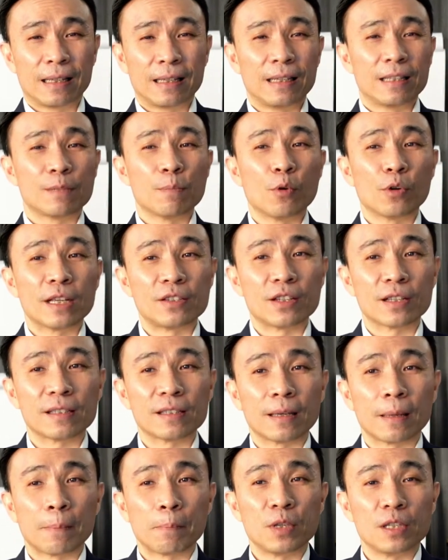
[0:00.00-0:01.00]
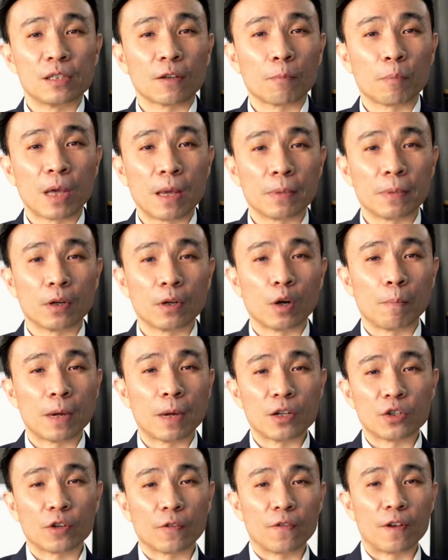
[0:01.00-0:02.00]
it's more than just a piece of paper or a
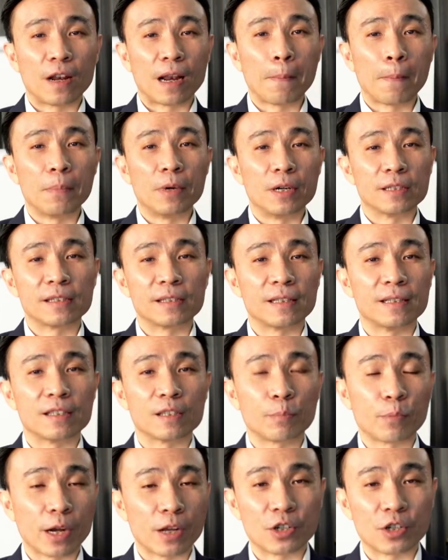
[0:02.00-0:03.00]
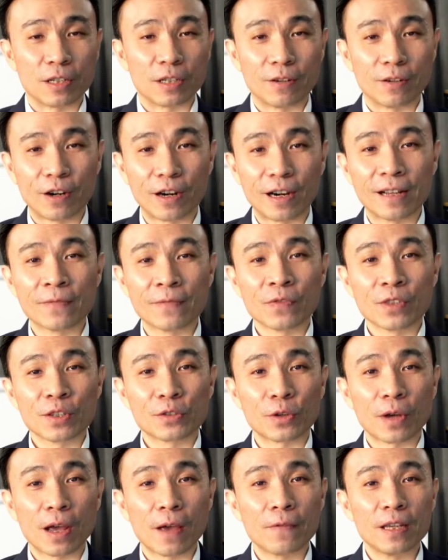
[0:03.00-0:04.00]
bunch of numbers in a spreadsheet, all right?
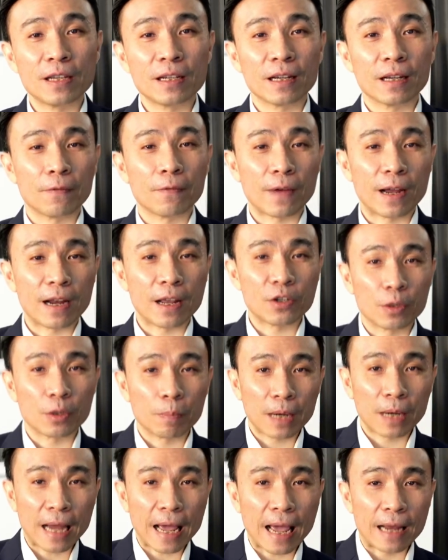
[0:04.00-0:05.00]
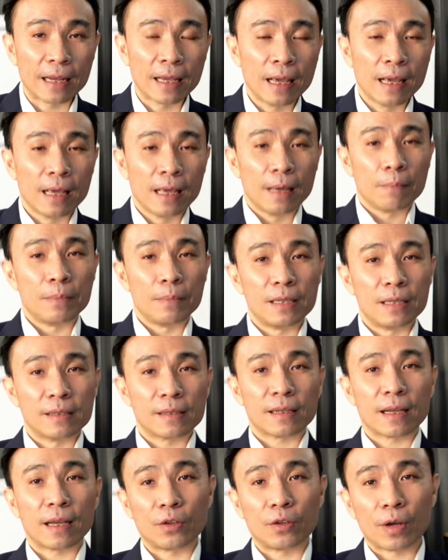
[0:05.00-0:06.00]
So having a financial plan
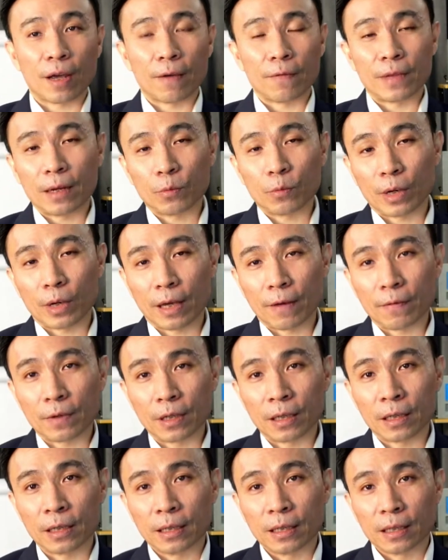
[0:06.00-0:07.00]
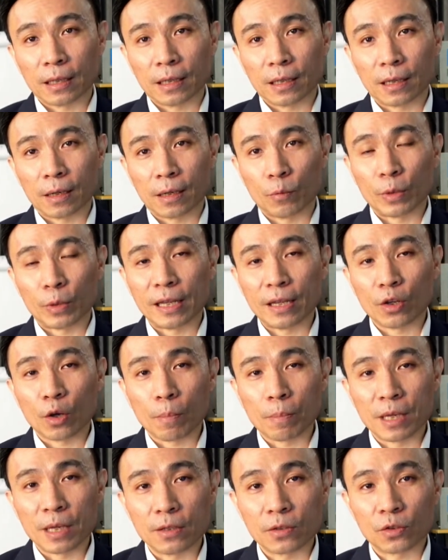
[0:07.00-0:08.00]
means that you have done whatever within your
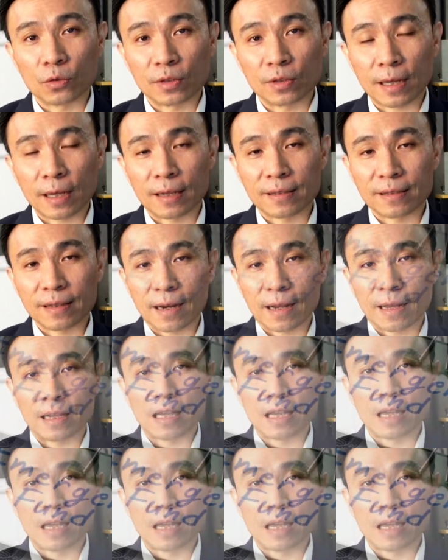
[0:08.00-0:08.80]
means to set aside an